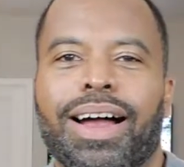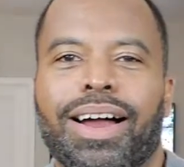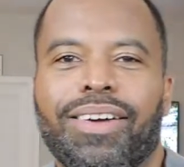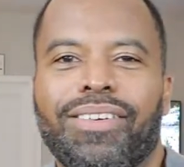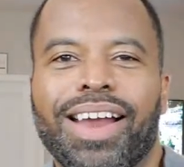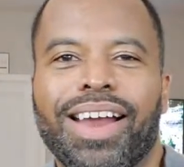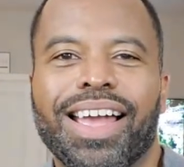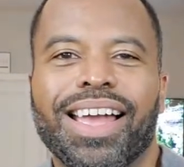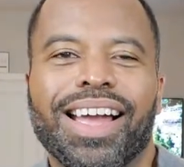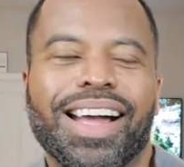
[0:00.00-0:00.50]
All
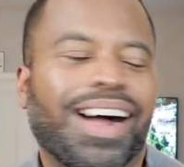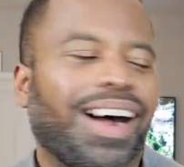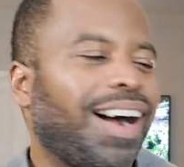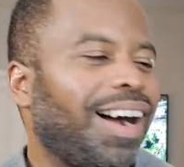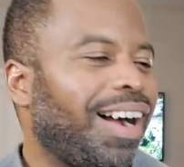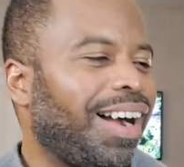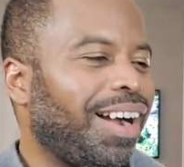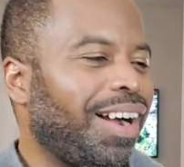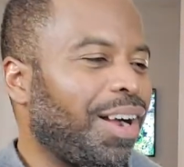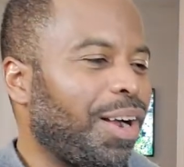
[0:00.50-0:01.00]
right.
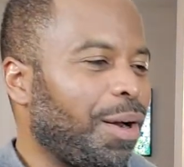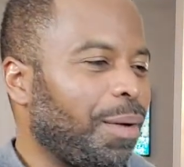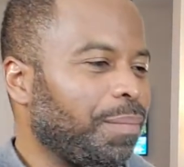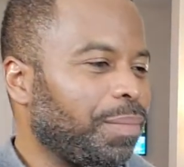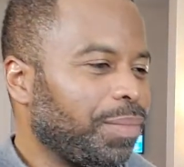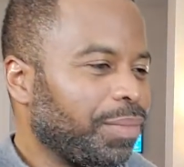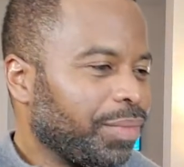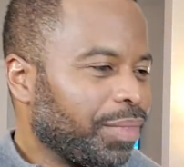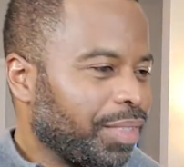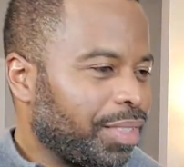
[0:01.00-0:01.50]
Um,
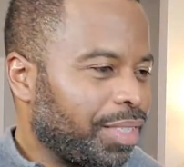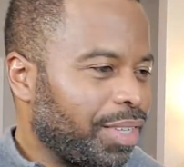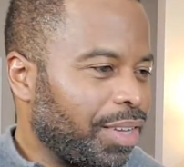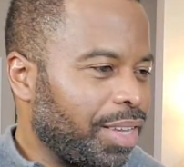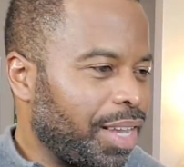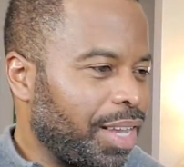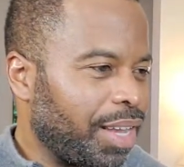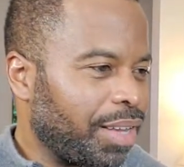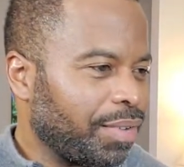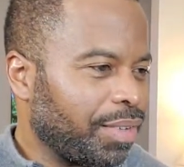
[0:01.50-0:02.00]
so,
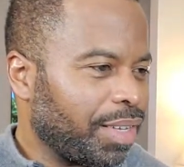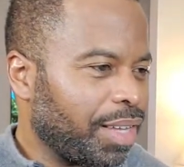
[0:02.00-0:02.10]
yeah,